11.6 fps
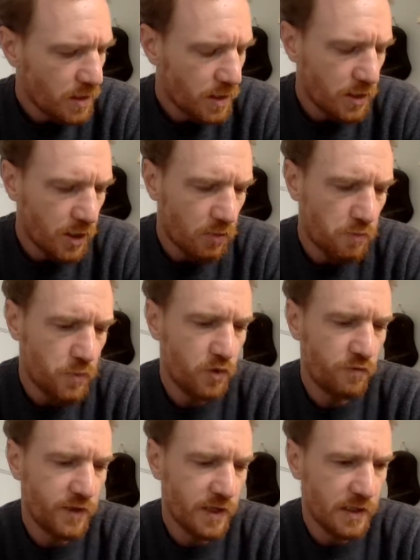
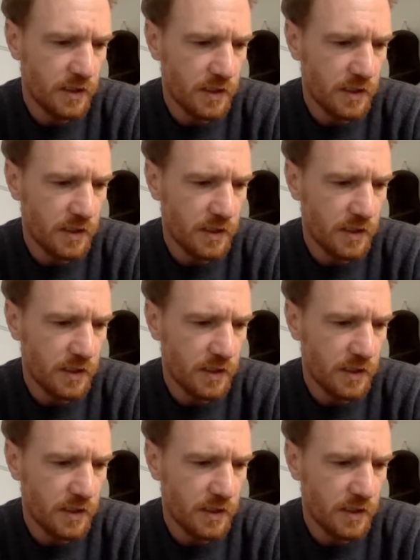moving